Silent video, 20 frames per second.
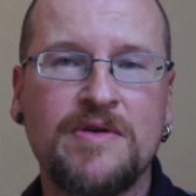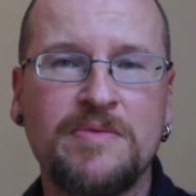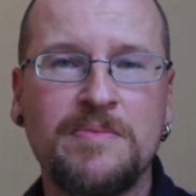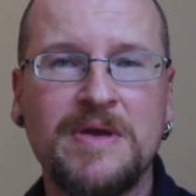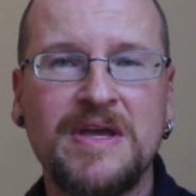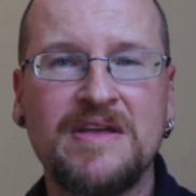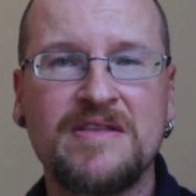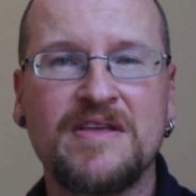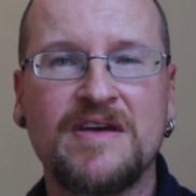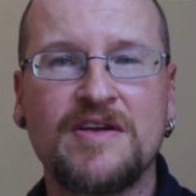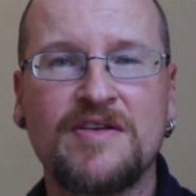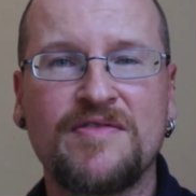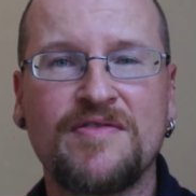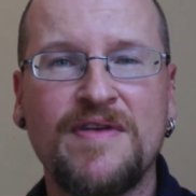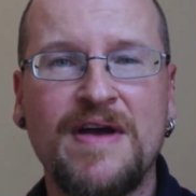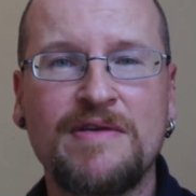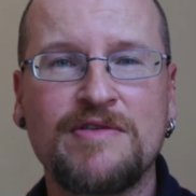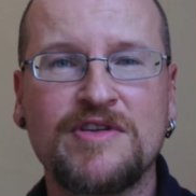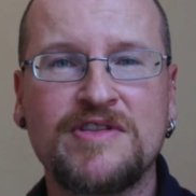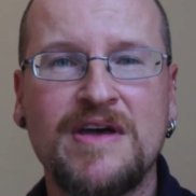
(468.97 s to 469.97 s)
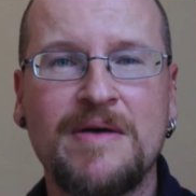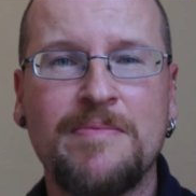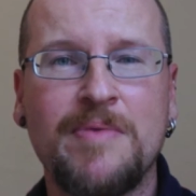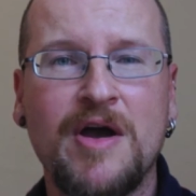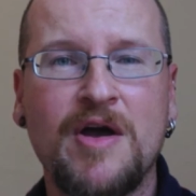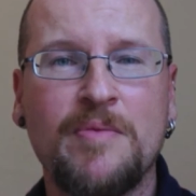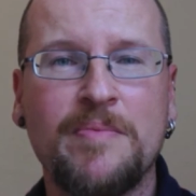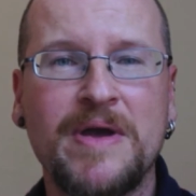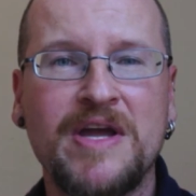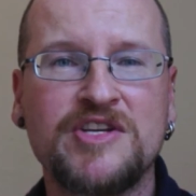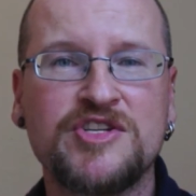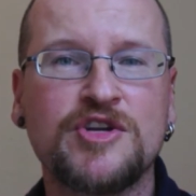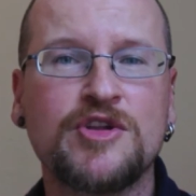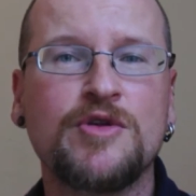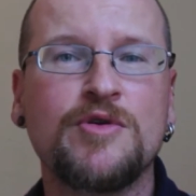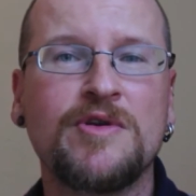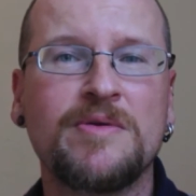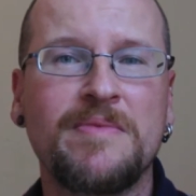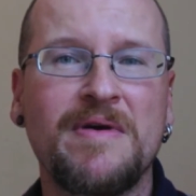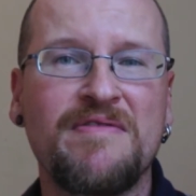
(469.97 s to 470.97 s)
me that are found on that bio page,
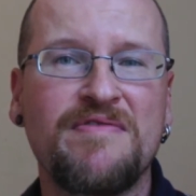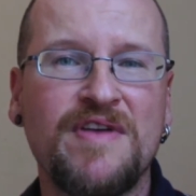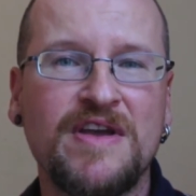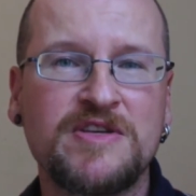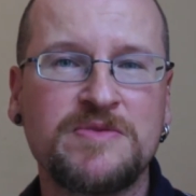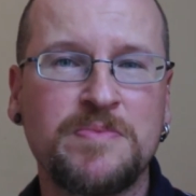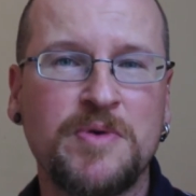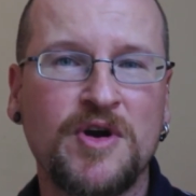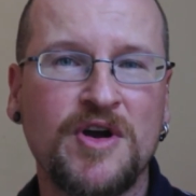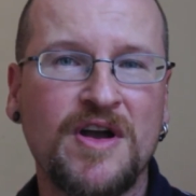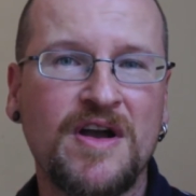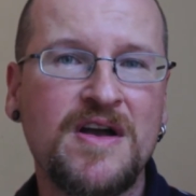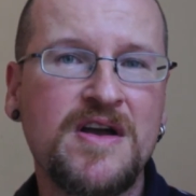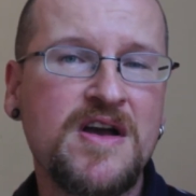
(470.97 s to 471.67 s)
including my Facebook.